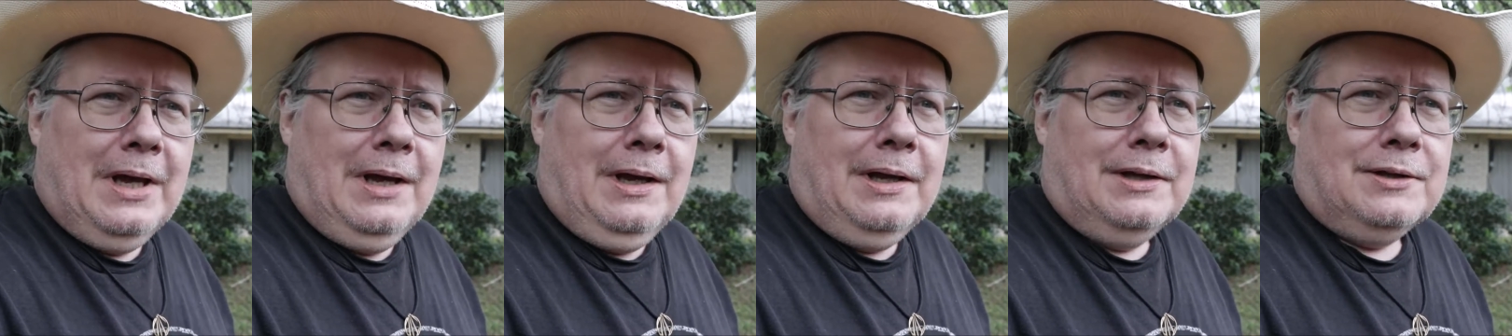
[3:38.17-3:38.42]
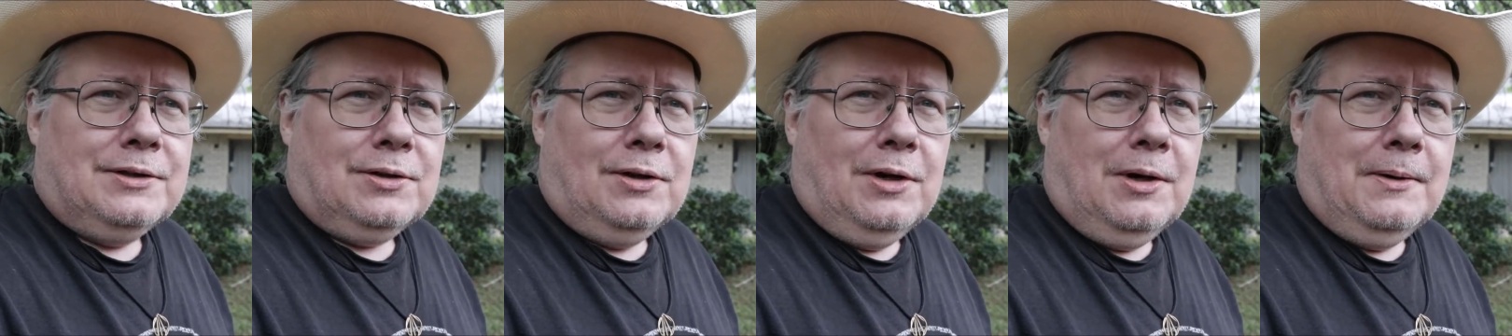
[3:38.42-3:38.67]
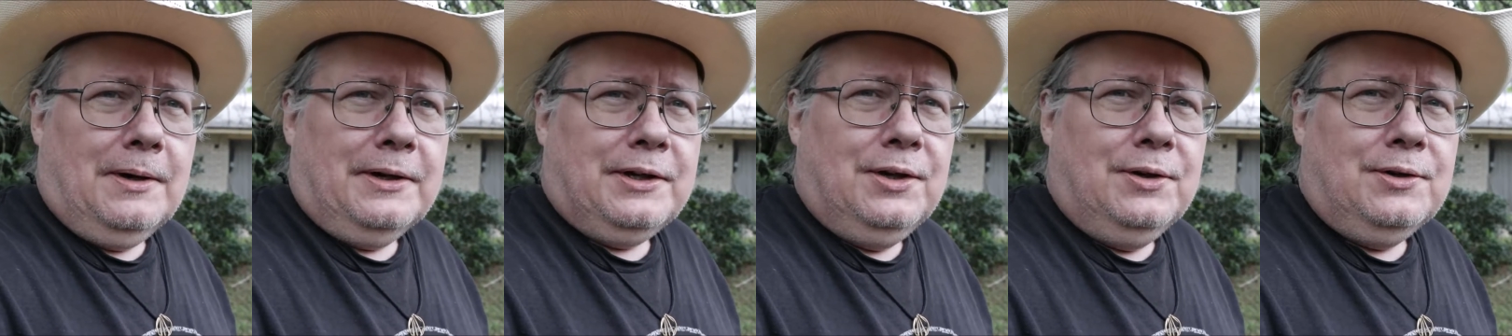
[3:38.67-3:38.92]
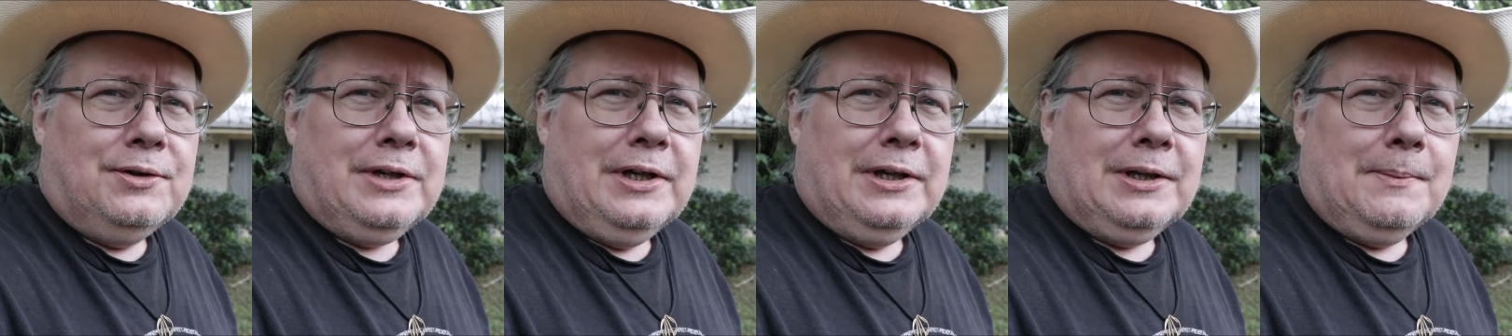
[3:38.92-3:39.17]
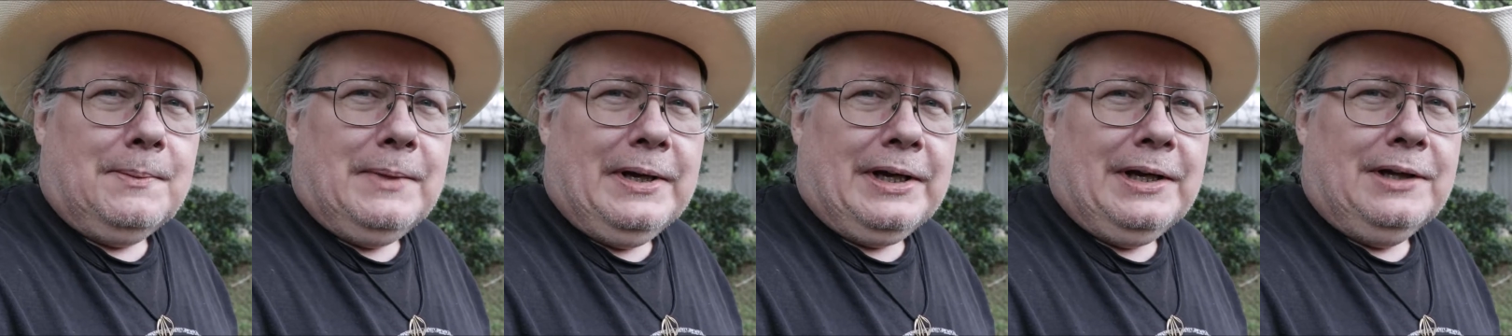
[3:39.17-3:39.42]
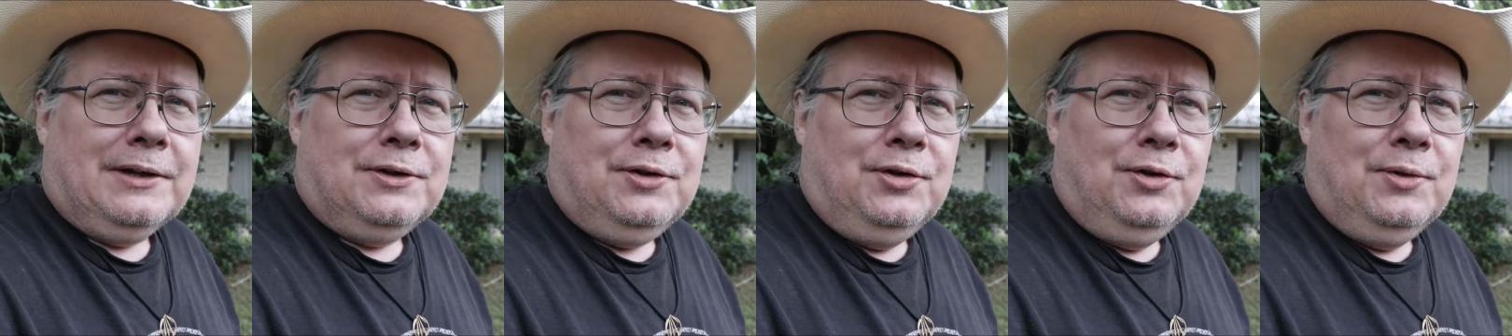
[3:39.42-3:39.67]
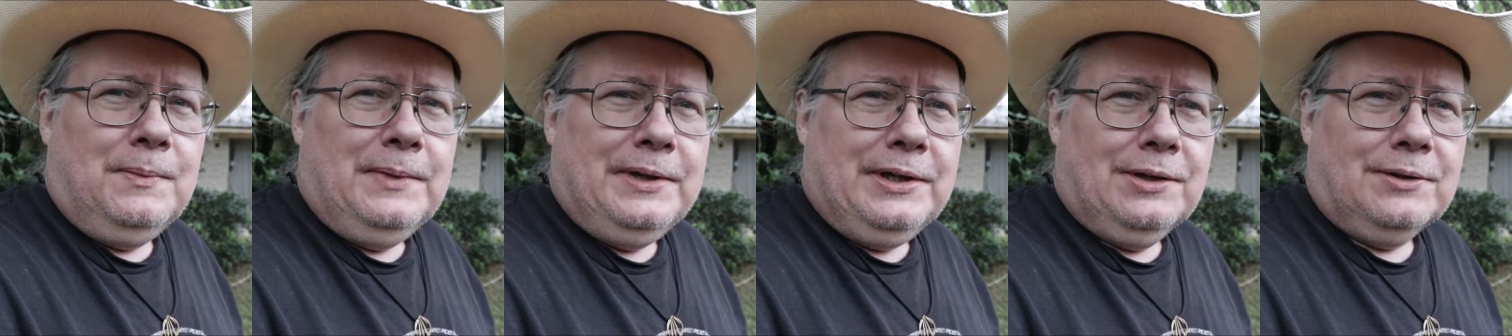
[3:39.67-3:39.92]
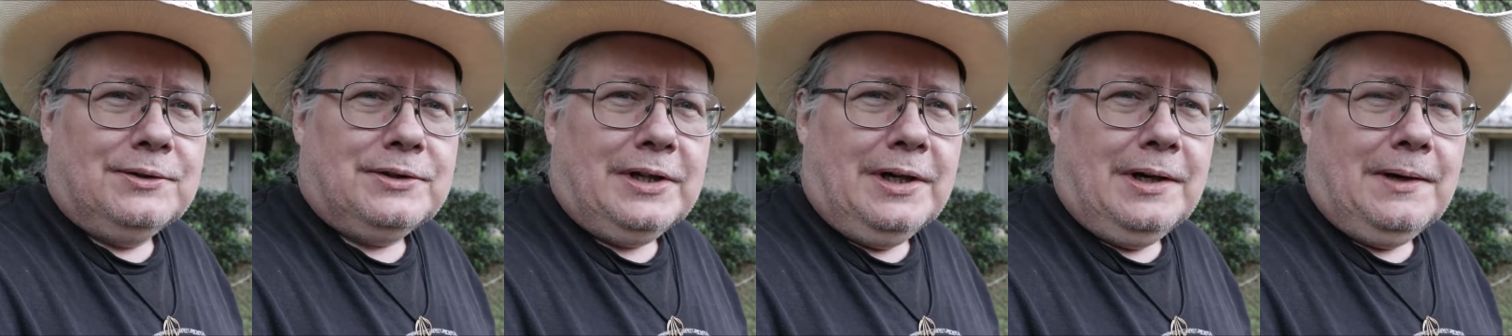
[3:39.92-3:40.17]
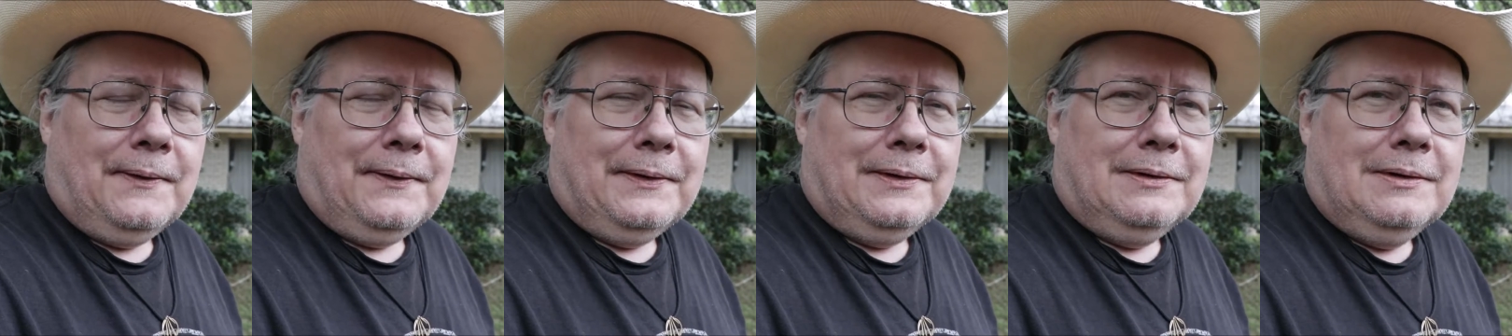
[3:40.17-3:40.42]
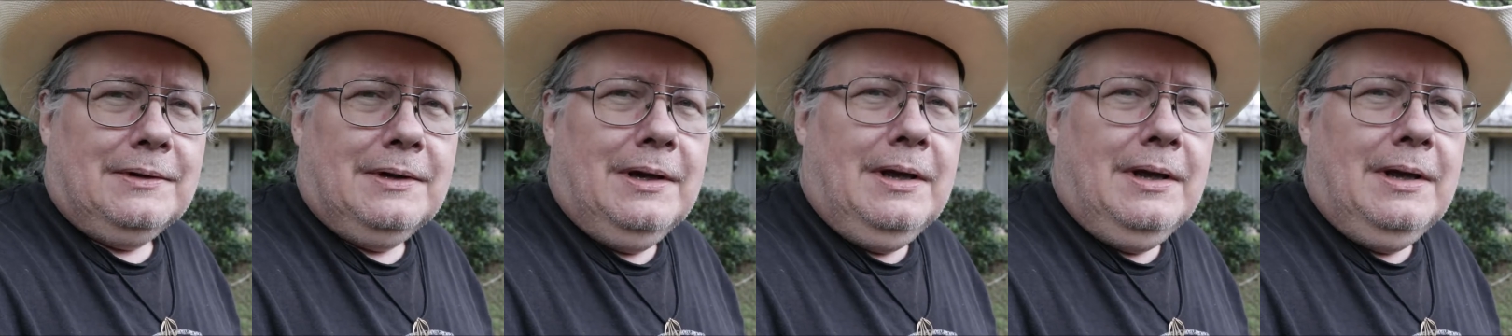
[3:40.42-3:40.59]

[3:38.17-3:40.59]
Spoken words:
and so I usually end up making 2 meals out of it.